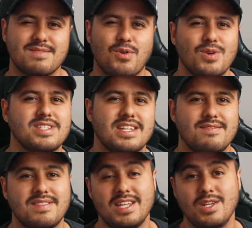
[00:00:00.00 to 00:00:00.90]
for
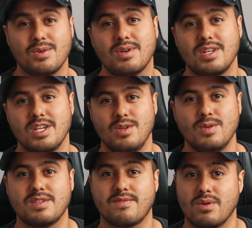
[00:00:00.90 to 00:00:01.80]
yourself that you could
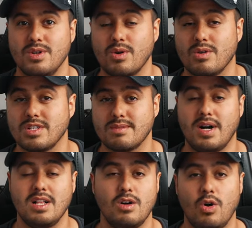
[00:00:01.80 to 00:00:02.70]
use for your
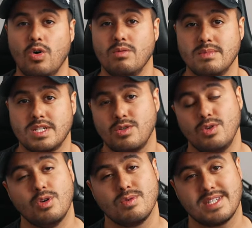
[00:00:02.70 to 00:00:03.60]
small home studio